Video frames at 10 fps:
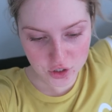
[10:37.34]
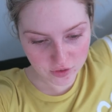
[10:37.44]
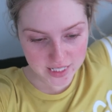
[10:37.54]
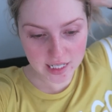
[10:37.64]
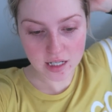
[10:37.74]
I'm
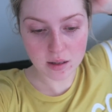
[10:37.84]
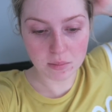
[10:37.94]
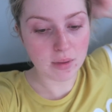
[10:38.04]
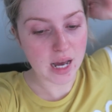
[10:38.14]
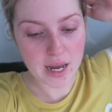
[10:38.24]
just reading
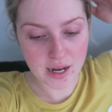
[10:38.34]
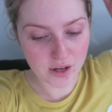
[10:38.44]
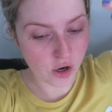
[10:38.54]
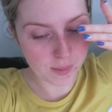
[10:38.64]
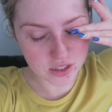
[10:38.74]

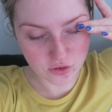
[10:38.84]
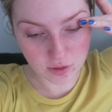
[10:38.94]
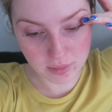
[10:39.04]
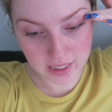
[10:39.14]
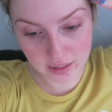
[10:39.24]
my comments
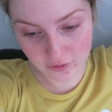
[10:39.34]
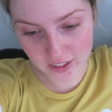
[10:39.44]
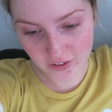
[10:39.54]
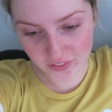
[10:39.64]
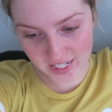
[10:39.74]
from my
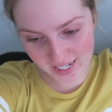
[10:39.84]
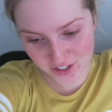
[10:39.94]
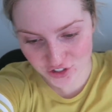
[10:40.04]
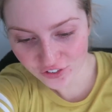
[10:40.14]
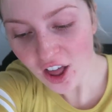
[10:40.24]
Living on the
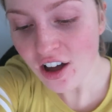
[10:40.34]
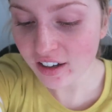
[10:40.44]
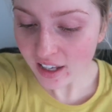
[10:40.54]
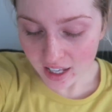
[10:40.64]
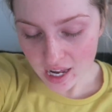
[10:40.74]
Edge vlog